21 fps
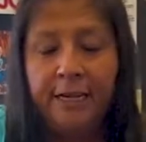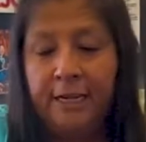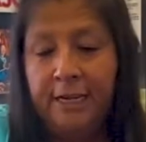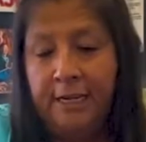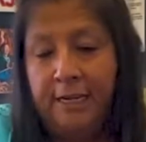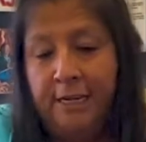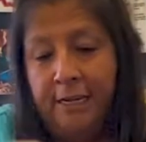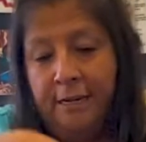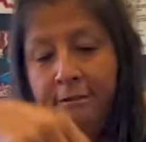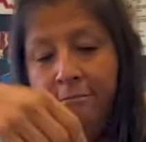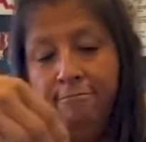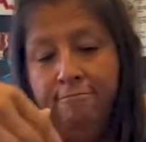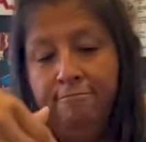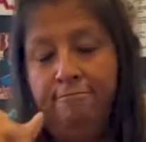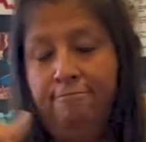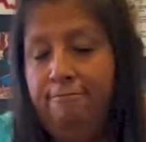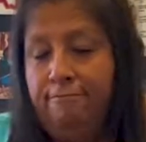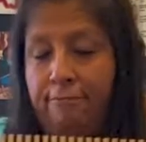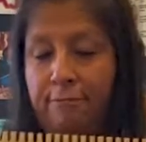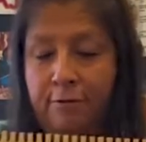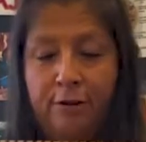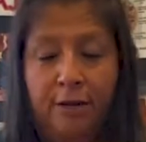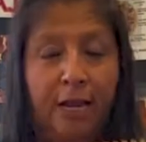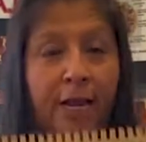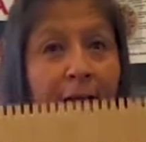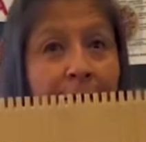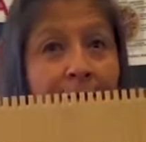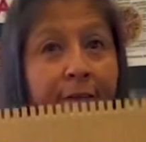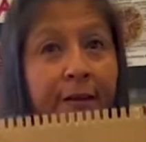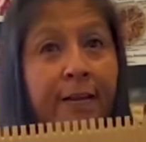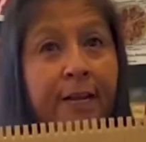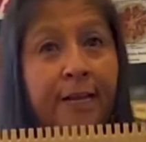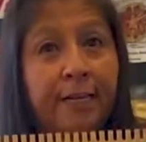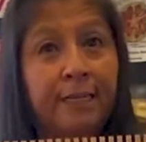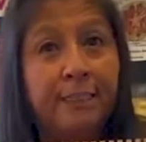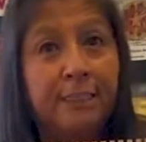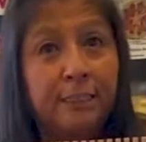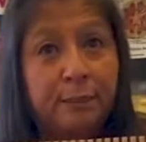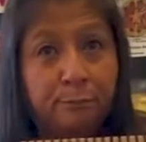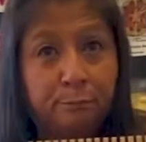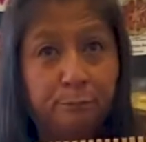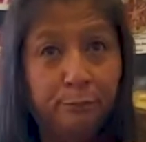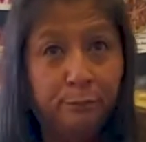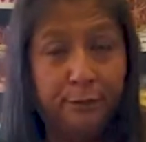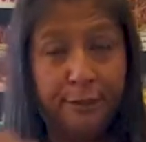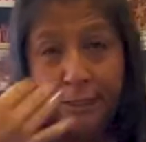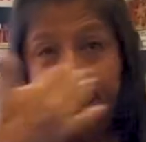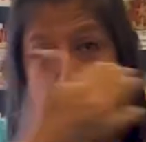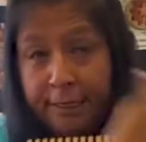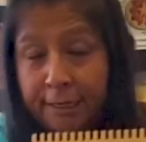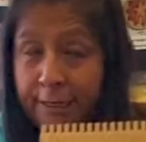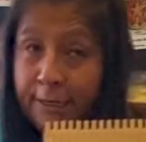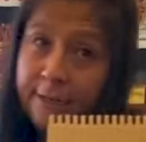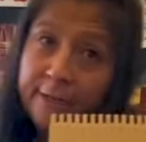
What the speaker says: and then you have a nice pretty